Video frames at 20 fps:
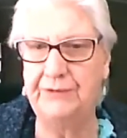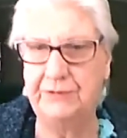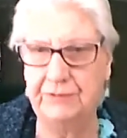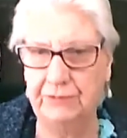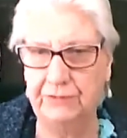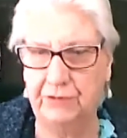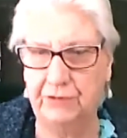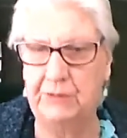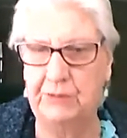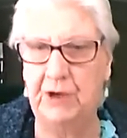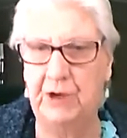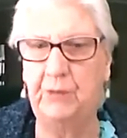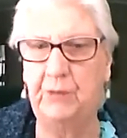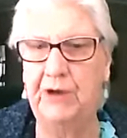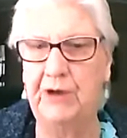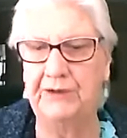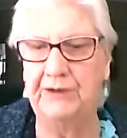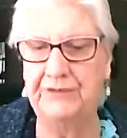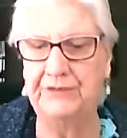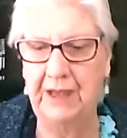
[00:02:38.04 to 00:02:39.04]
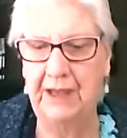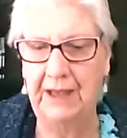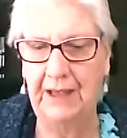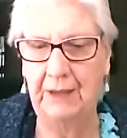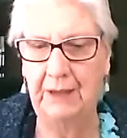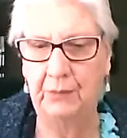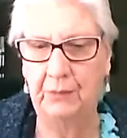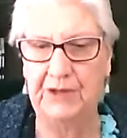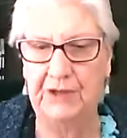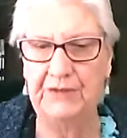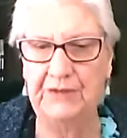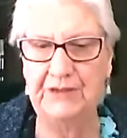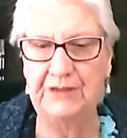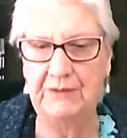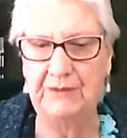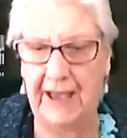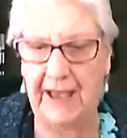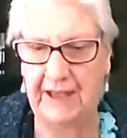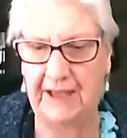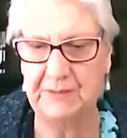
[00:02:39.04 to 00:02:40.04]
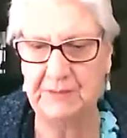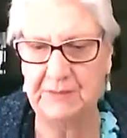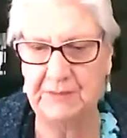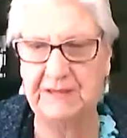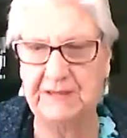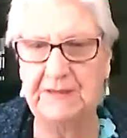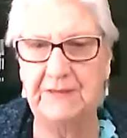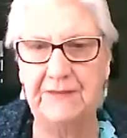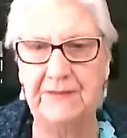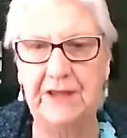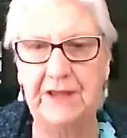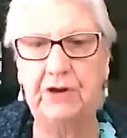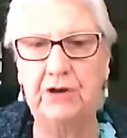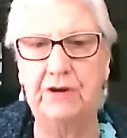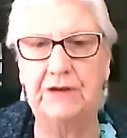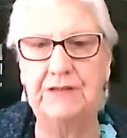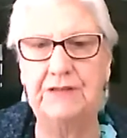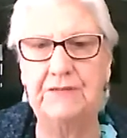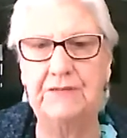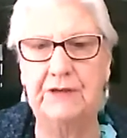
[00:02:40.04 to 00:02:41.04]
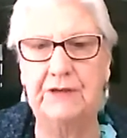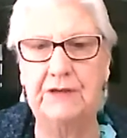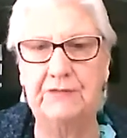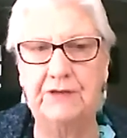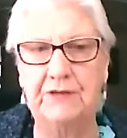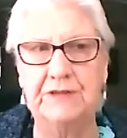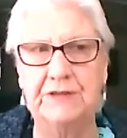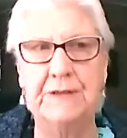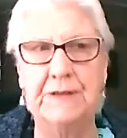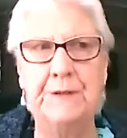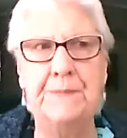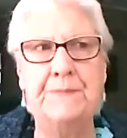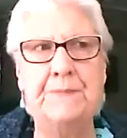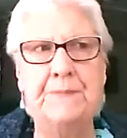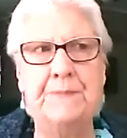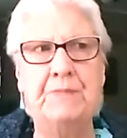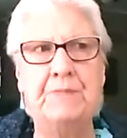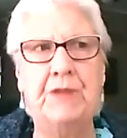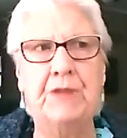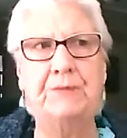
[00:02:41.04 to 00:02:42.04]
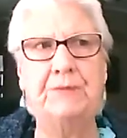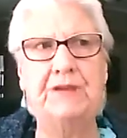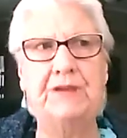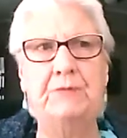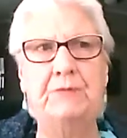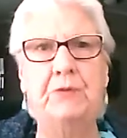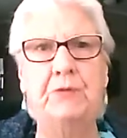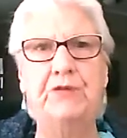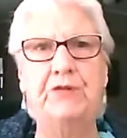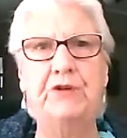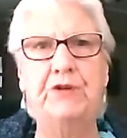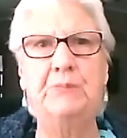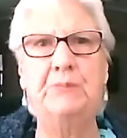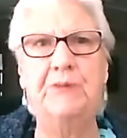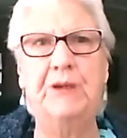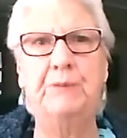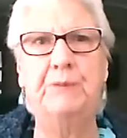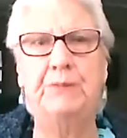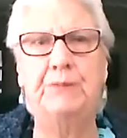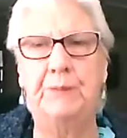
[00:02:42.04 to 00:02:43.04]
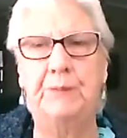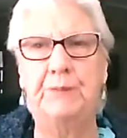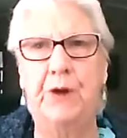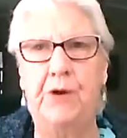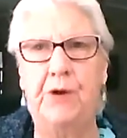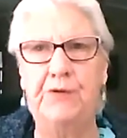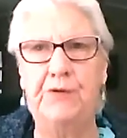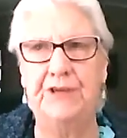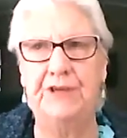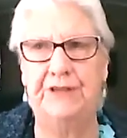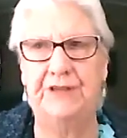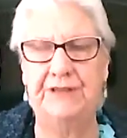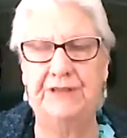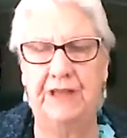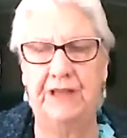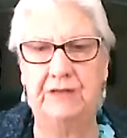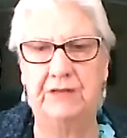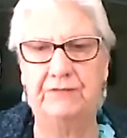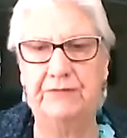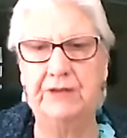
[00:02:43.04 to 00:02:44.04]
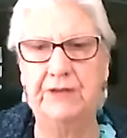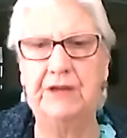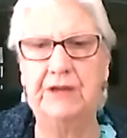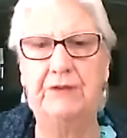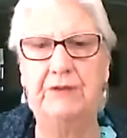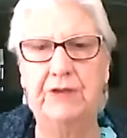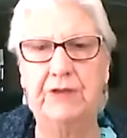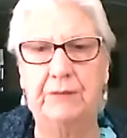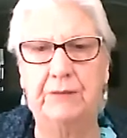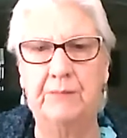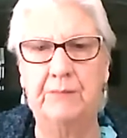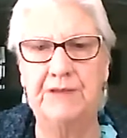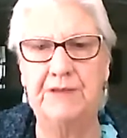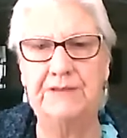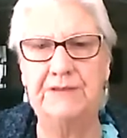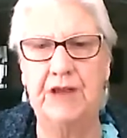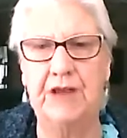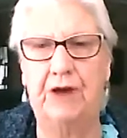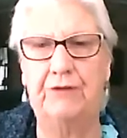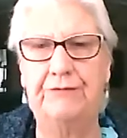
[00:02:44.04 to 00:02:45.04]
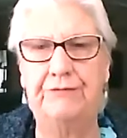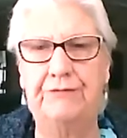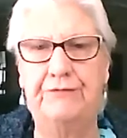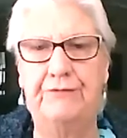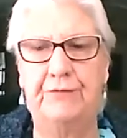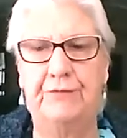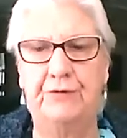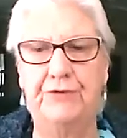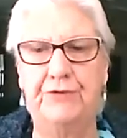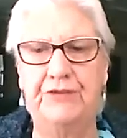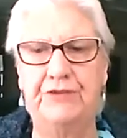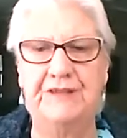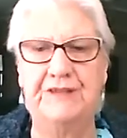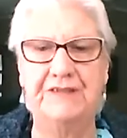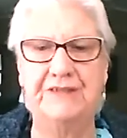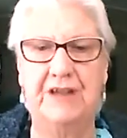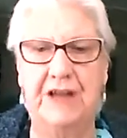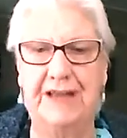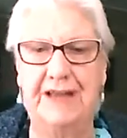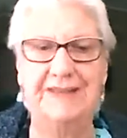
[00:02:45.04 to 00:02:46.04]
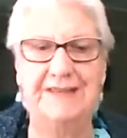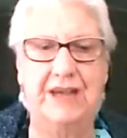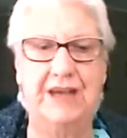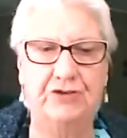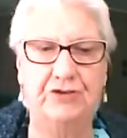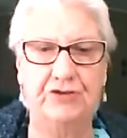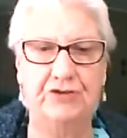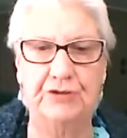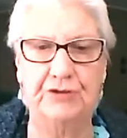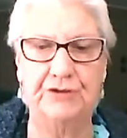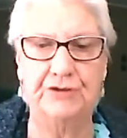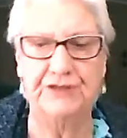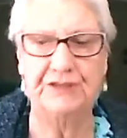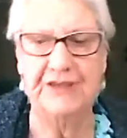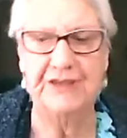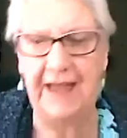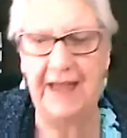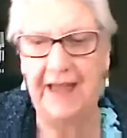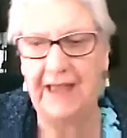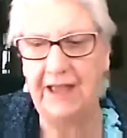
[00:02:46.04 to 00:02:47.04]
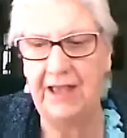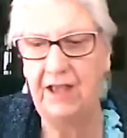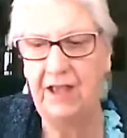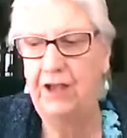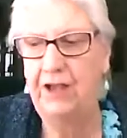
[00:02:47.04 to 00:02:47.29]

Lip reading: talking about wealth, one of the aspects in there is forgiveness. I became a very big proponent in forgiving myself for things that I'd done during the day,